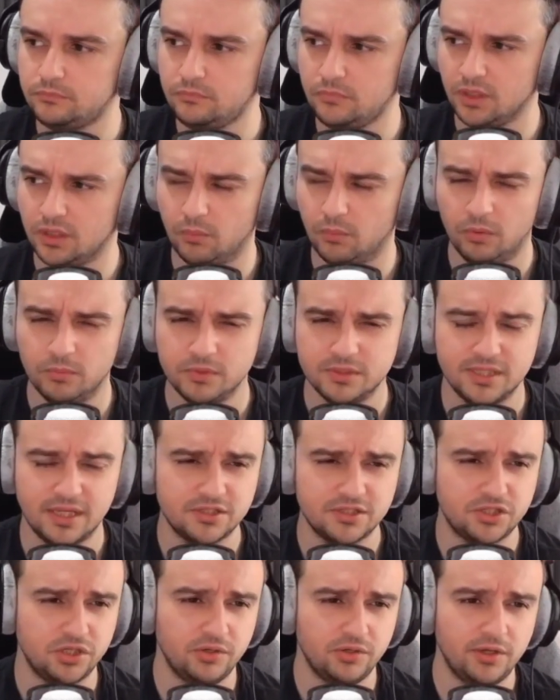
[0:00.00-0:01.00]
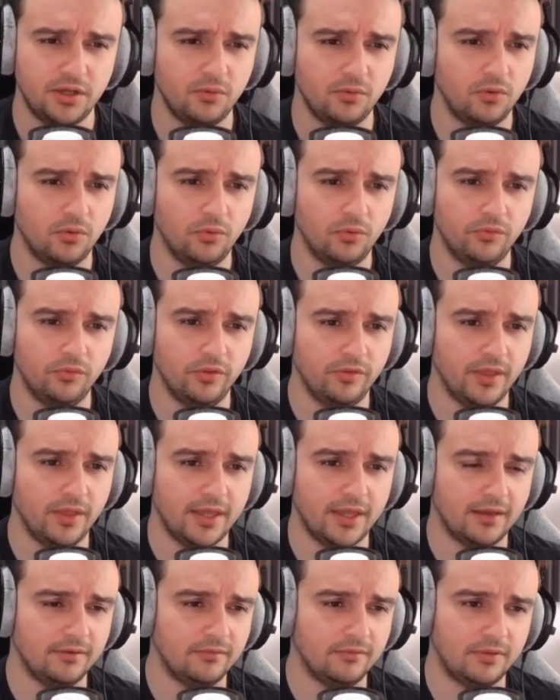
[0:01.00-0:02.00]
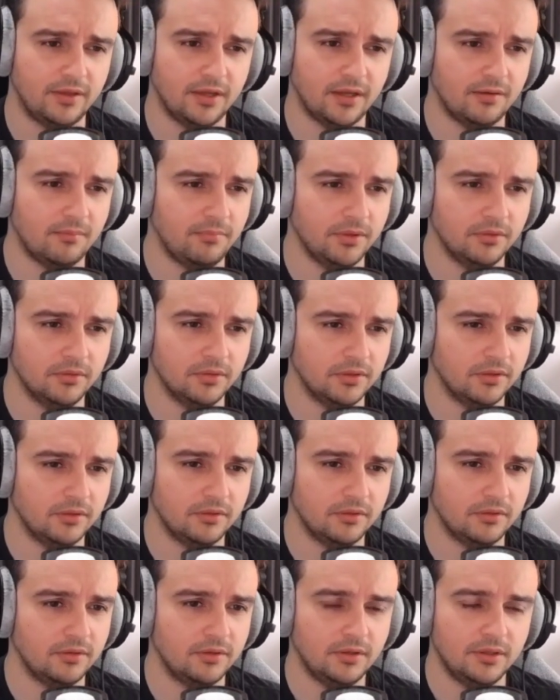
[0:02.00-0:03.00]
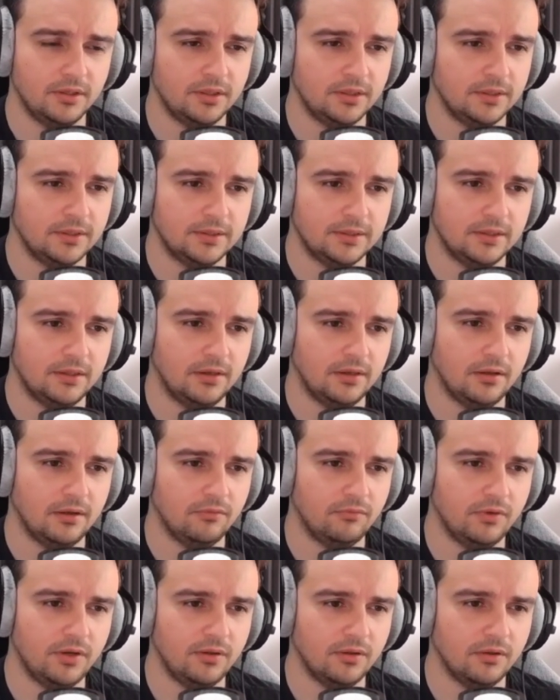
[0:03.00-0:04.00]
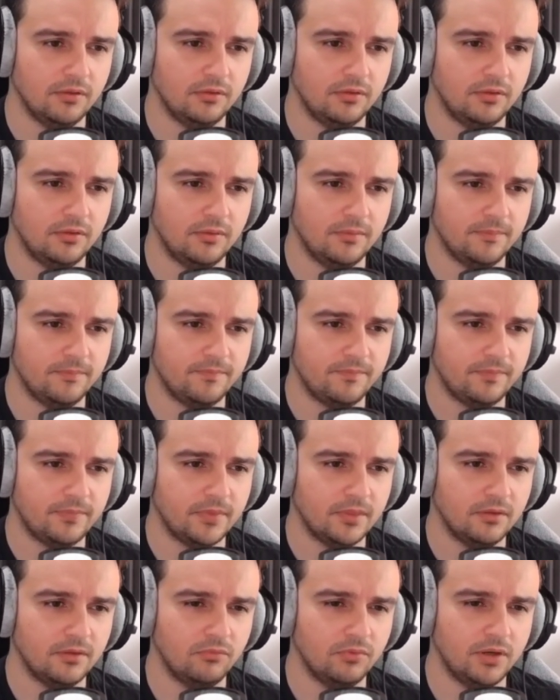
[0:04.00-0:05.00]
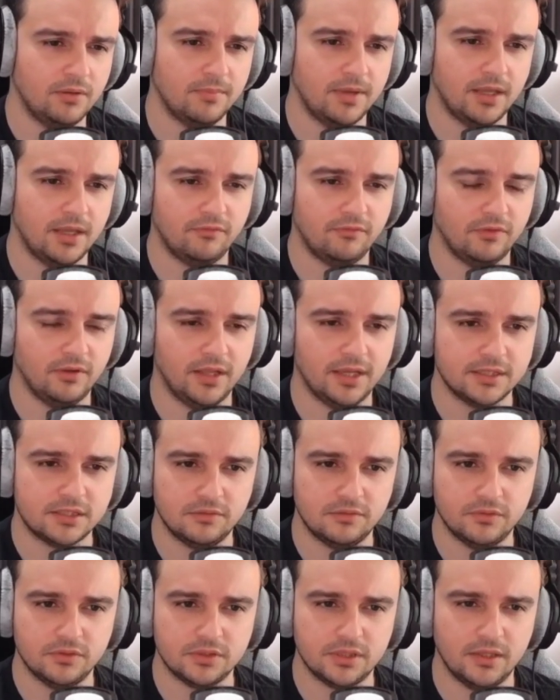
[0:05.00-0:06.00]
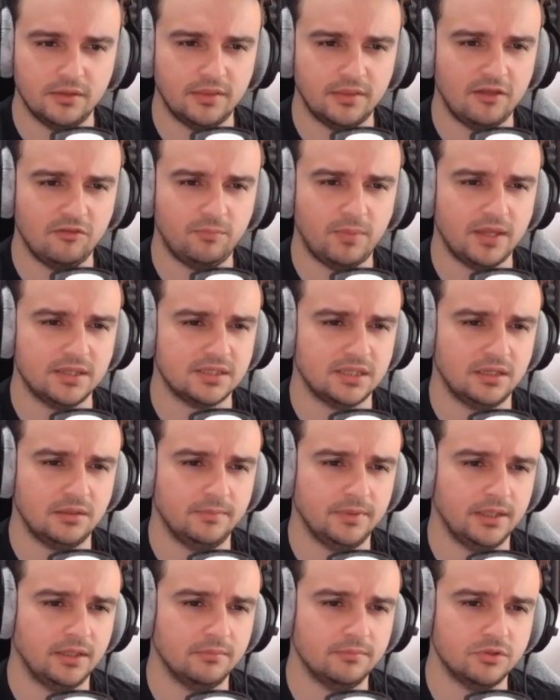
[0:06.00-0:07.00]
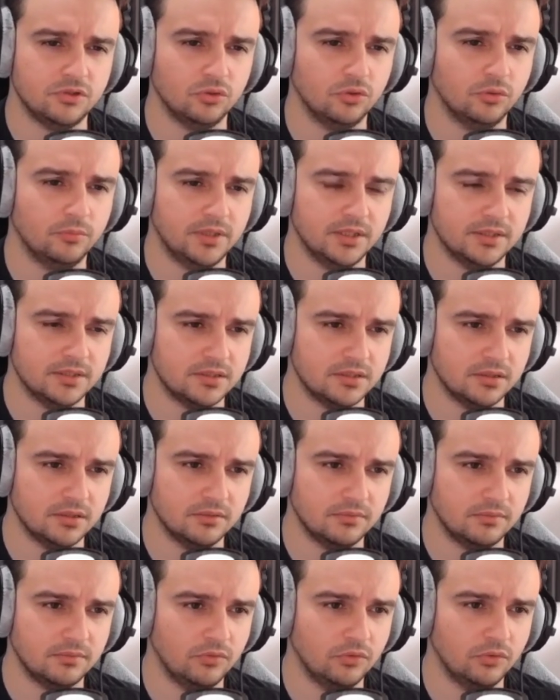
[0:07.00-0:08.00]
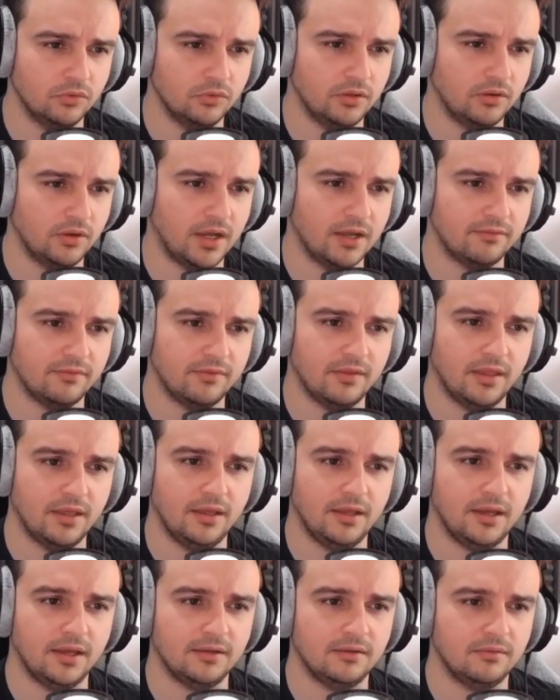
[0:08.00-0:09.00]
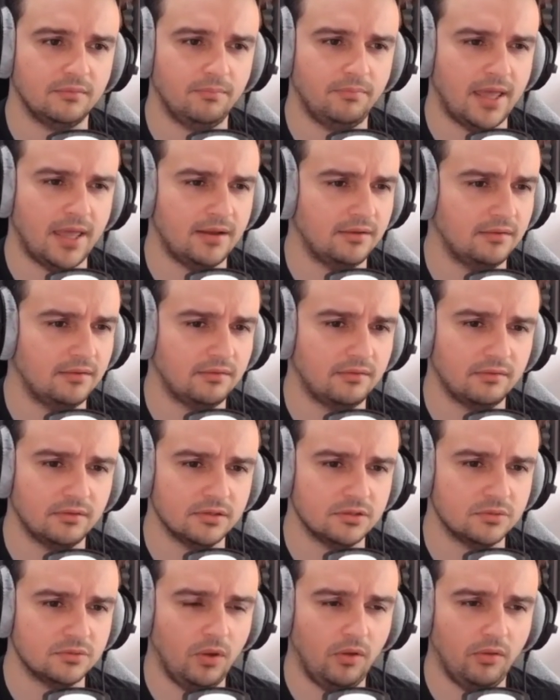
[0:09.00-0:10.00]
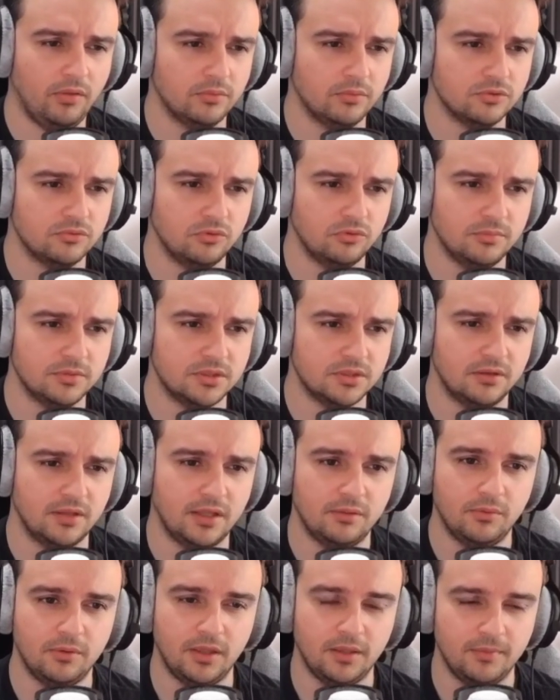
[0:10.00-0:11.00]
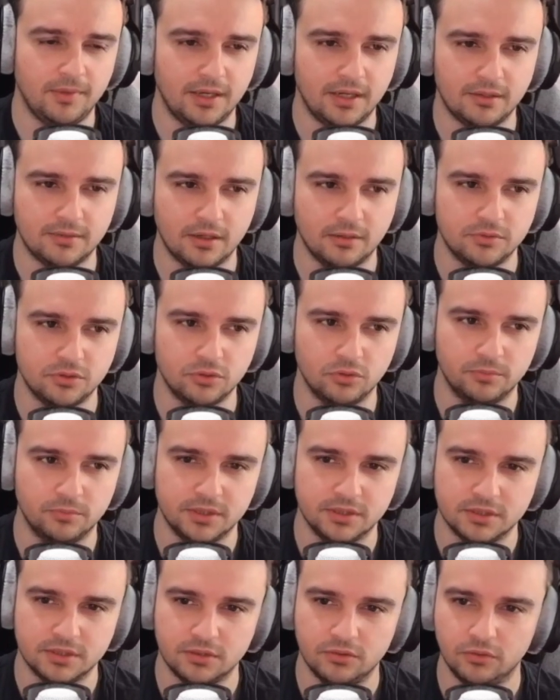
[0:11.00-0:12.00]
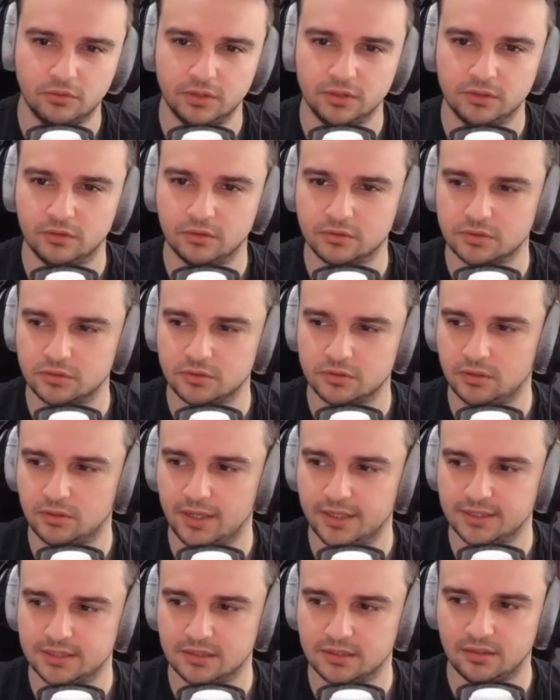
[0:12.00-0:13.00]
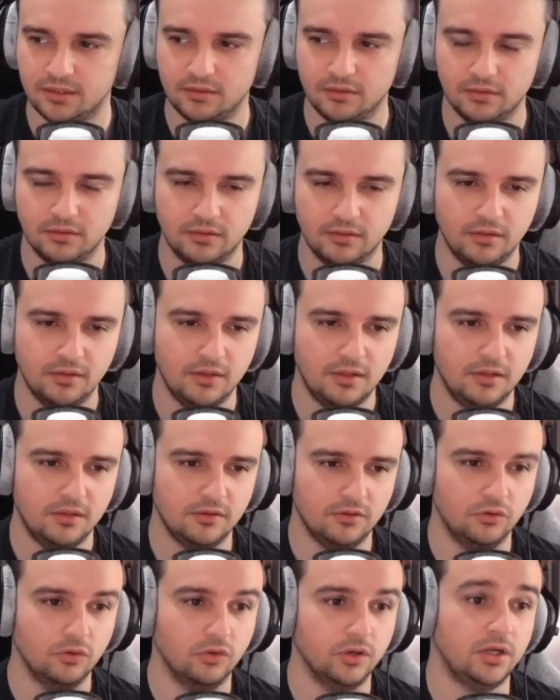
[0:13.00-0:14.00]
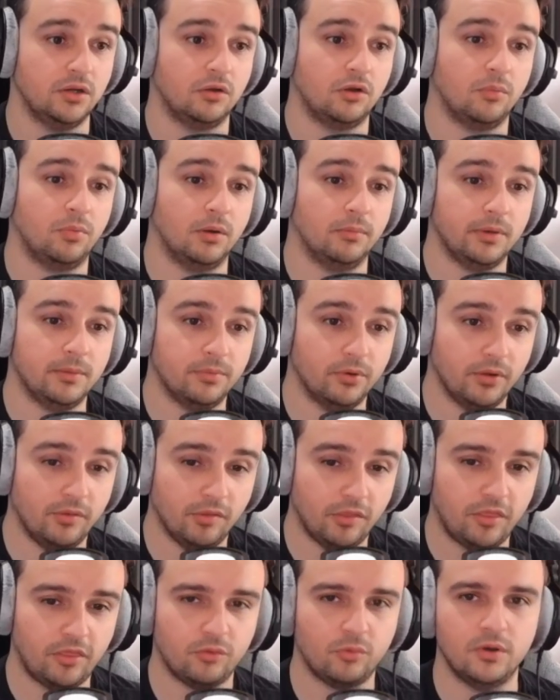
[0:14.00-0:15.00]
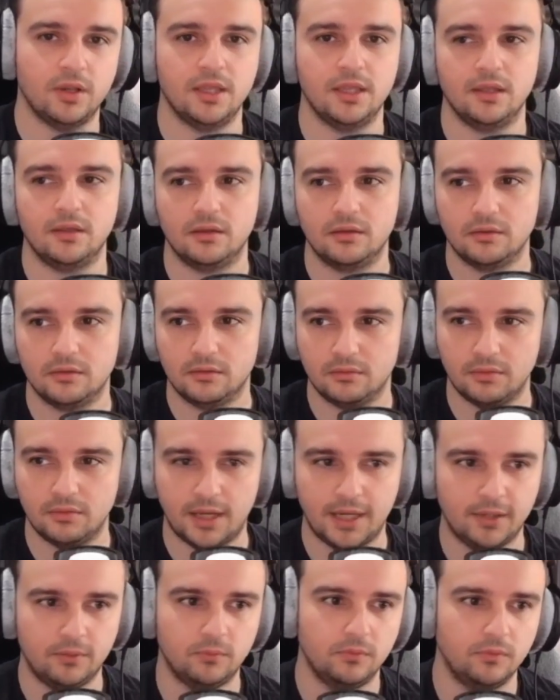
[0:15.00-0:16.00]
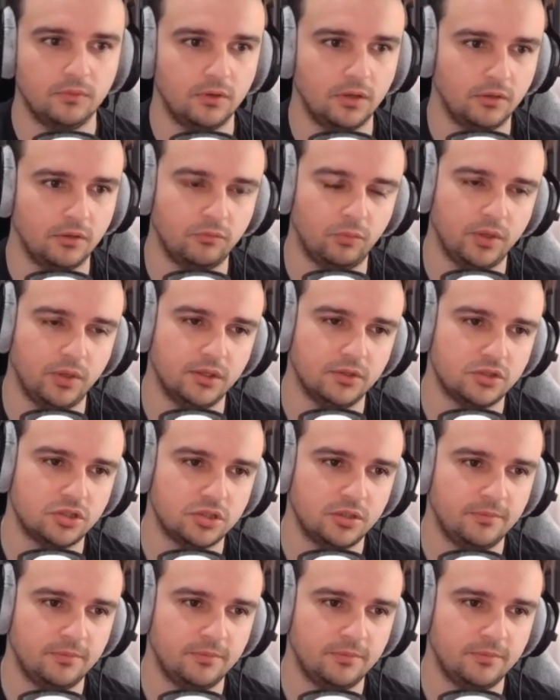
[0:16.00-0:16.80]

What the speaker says: what was that studio called that they had kind of build the remake for Last of Us. The remake for Last of Us. Like, they've basically been absorbed into Naughty Dog, haven't they? And Bend as well. There was rumors that they were getting absorbed into Naughty Dog. So you'd like to think that Naughty Dog are probably putting 3 out, of which